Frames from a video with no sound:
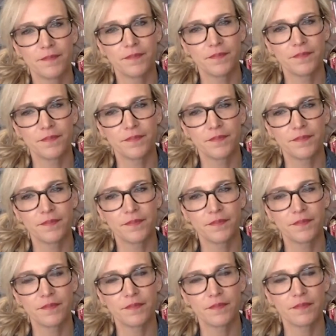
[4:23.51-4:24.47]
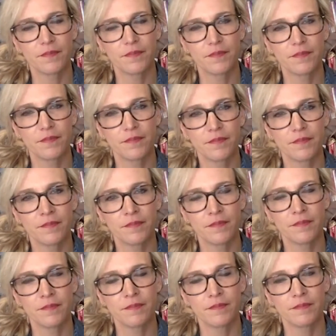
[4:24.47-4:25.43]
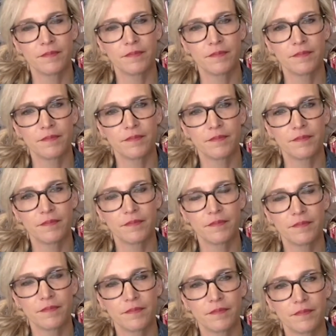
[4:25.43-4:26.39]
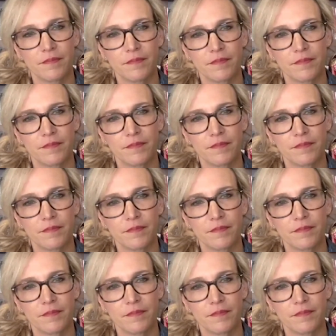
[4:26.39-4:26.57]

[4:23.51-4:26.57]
The person shown says nothing.